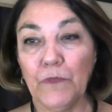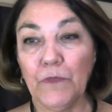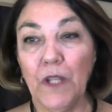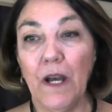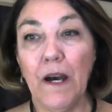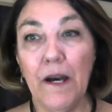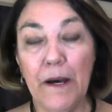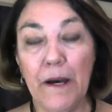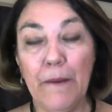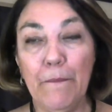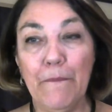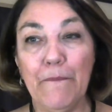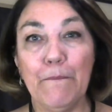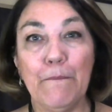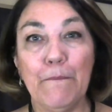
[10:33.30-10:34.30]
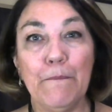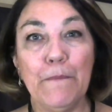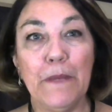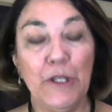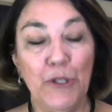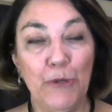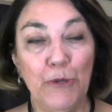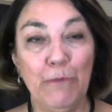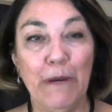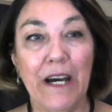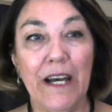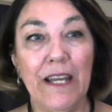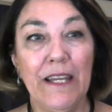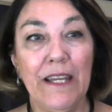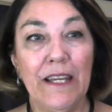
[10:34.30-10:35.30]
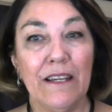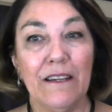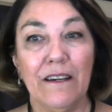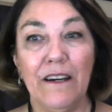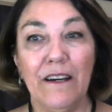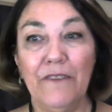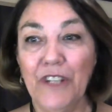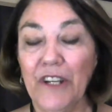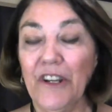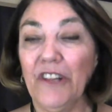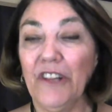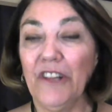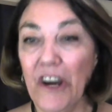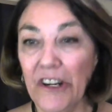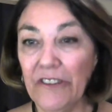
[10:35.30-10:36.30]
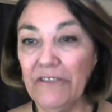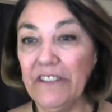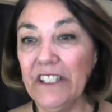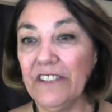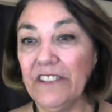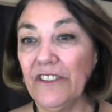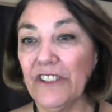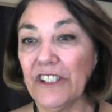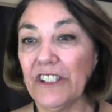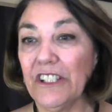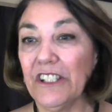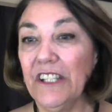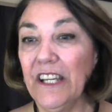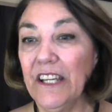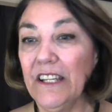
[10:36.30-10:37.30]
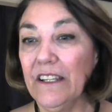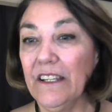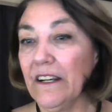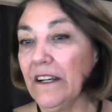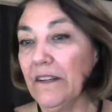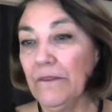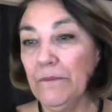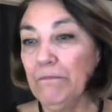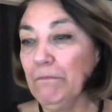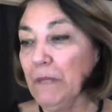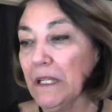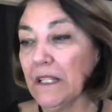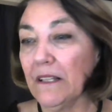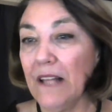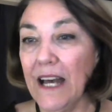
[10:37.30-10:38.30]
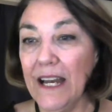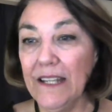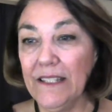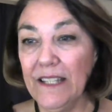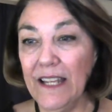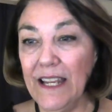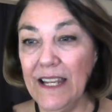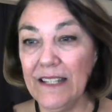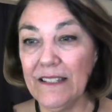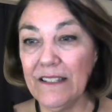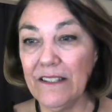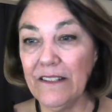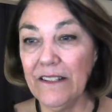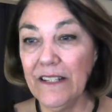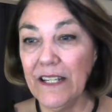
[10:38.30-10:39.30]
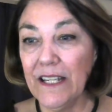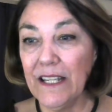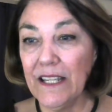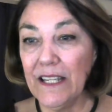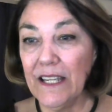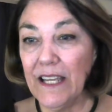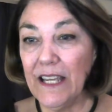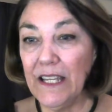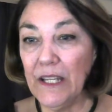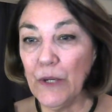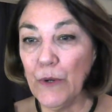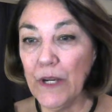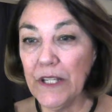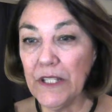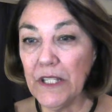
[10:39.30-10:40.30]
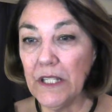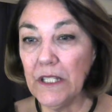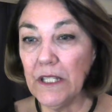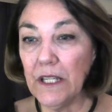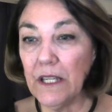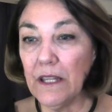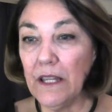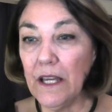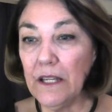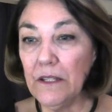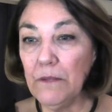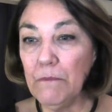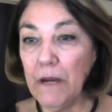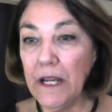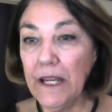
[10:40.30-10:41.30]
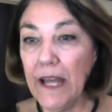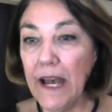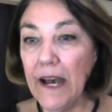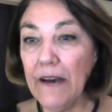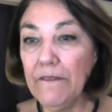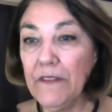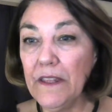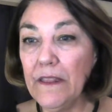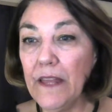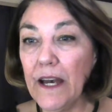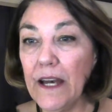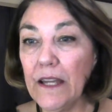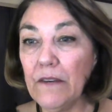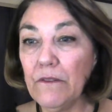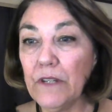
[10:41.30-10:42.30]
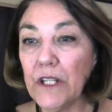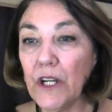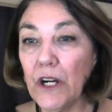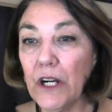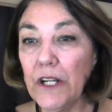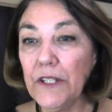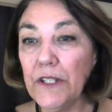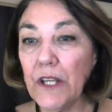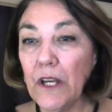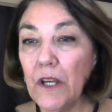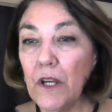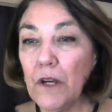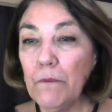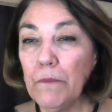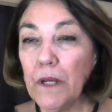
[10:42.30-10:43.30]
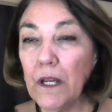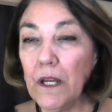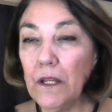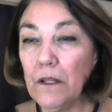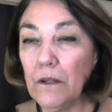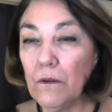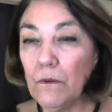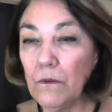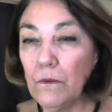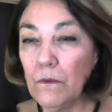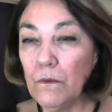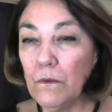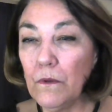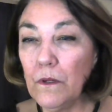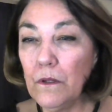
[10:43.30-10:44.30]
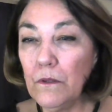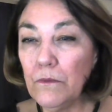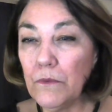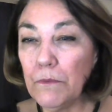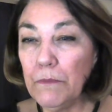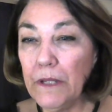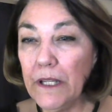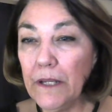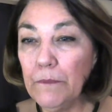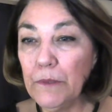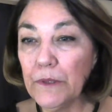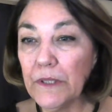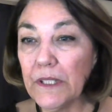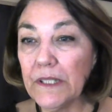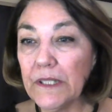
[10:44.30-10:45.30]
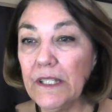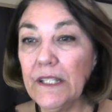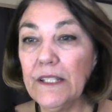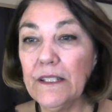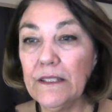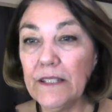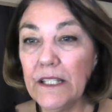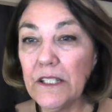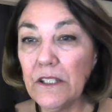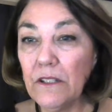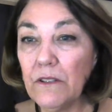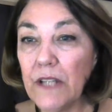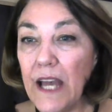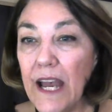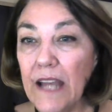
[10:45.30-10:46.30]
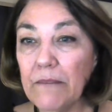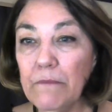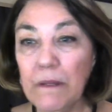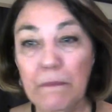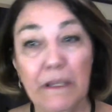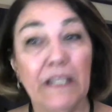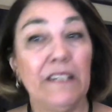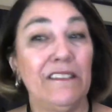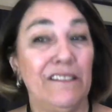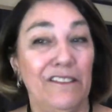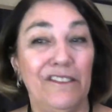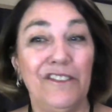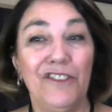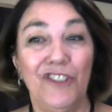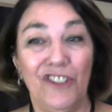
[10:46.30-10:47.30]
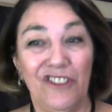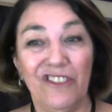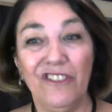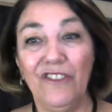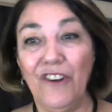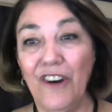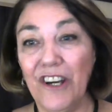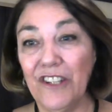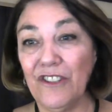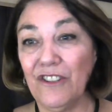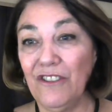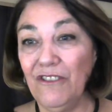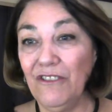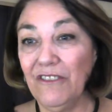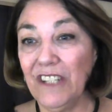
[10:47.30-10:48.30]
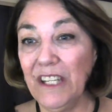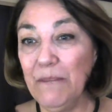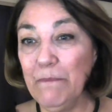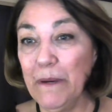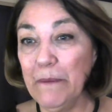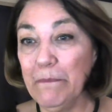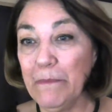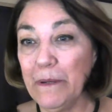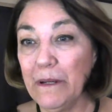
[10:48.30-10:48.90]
hub in Dubai, I've done a lot of research today. I'll be glad to answer any question that you might have in that regards, but I won't be able to see it unless you tag me, because there's just a lot to keep up